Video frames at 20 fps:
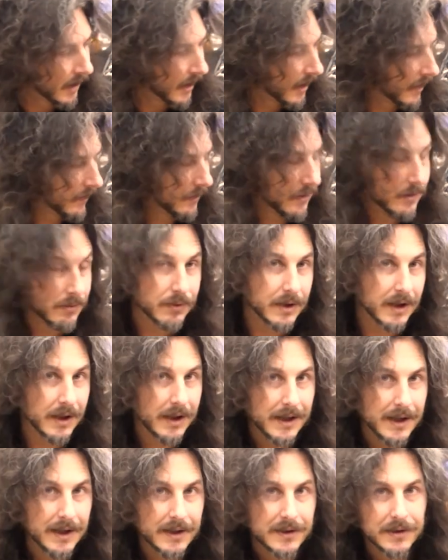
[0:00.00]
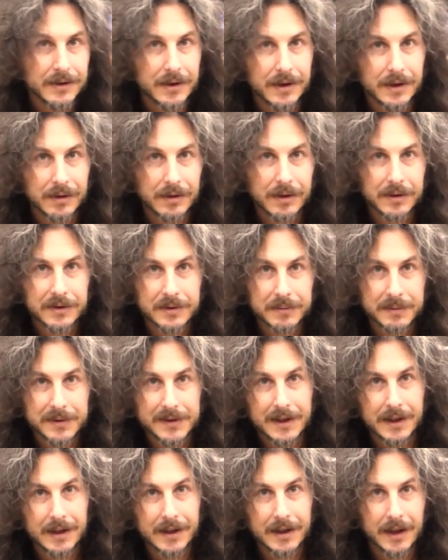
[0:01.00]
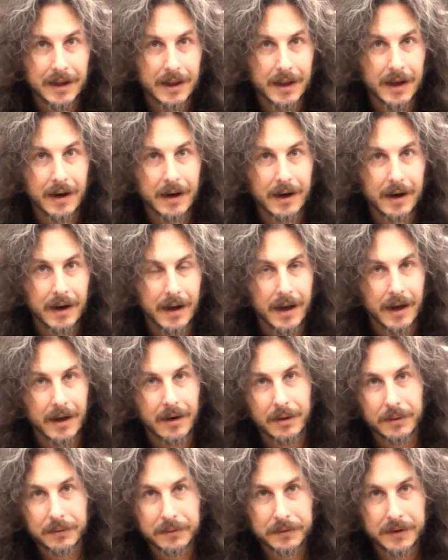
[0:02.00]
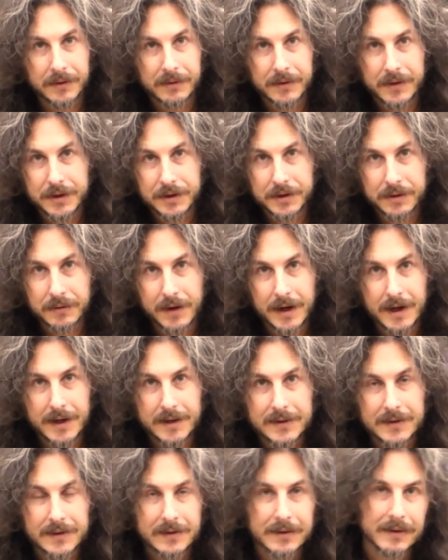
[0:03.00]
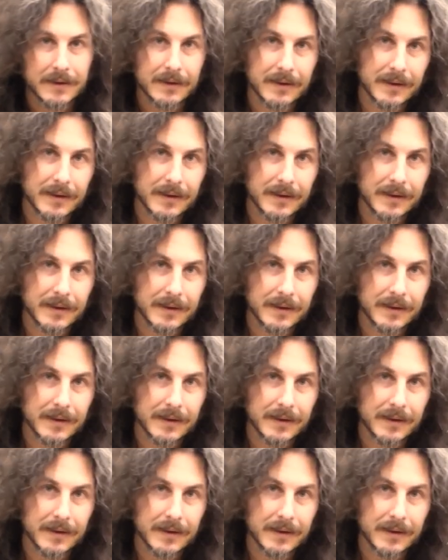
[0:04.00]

If you really need to, you could throw some sealant in there and hopefully finish your race.